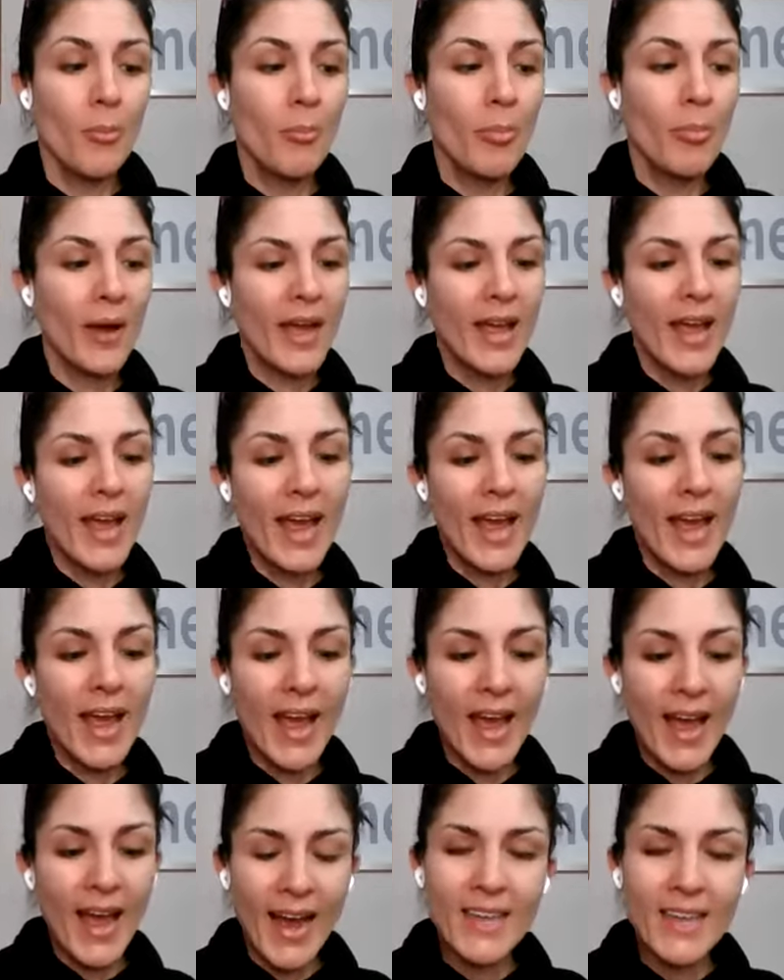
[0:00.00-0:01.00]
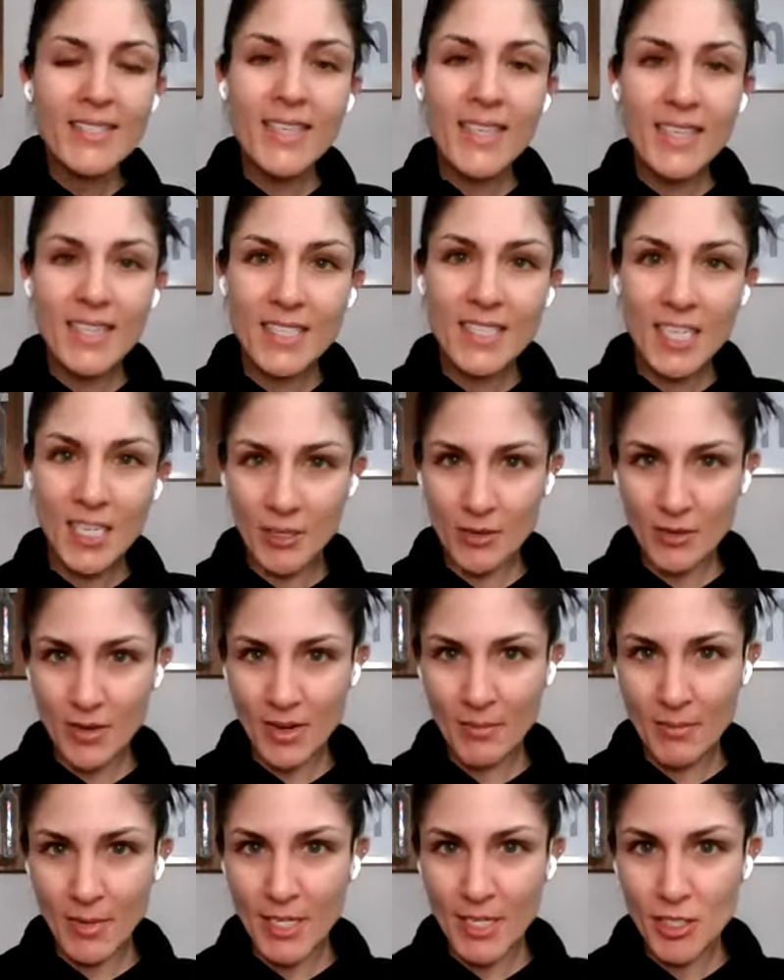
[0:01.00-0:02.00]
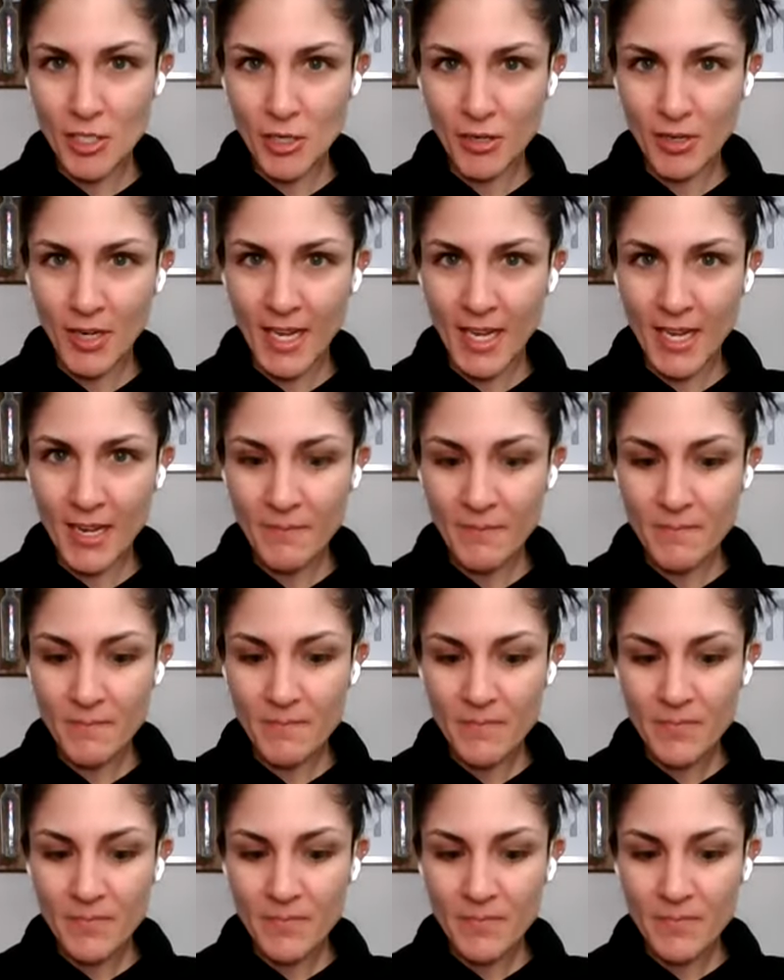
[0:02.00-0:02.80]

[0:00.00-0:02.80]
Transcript: But as I continued on my journey